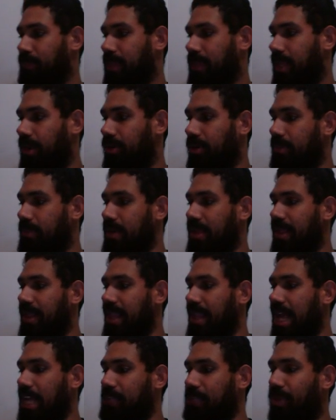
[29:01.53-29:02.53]
He would be the
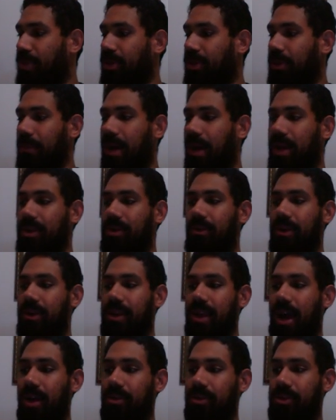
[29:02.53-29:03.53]
last Pokemon you
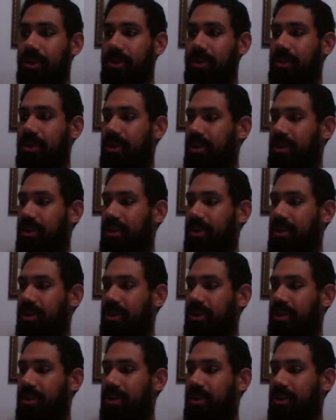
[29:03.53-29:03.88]
encounter.